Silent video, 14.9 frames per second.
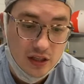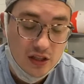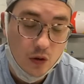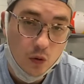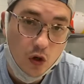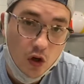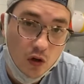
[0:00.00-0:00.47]

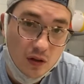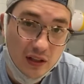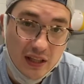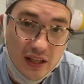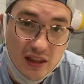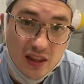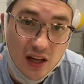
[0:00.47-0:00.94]
Now
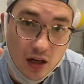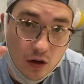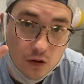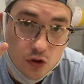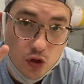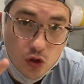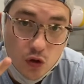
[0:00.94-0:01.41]
currently there
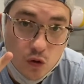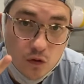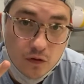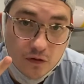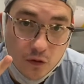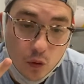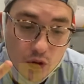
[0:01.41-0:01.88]
are two
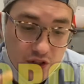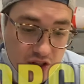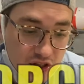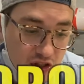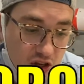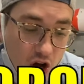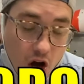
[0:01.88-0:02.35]

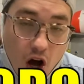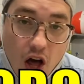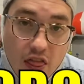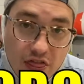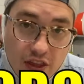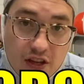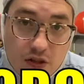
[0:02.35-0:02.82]
forces
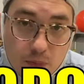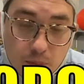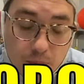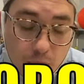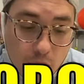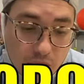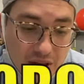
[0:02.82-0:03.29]
on this
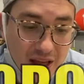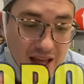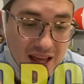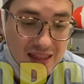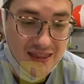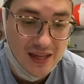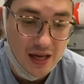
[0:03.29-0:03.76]
book
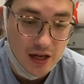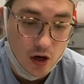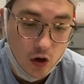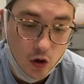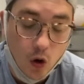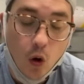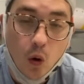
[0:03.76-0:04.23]
that
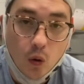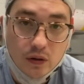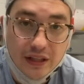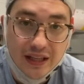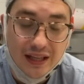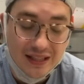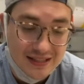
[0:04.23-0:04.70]
are
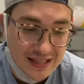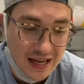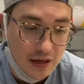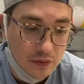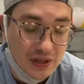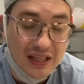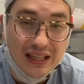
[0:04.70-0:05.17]
holding it
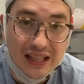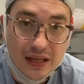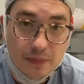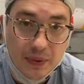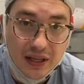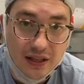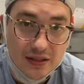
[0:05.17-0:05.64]
down and
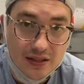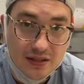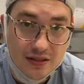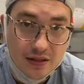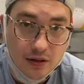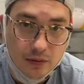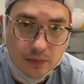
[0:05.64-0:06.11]
keeping it
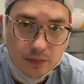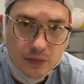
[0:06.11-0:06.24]
still.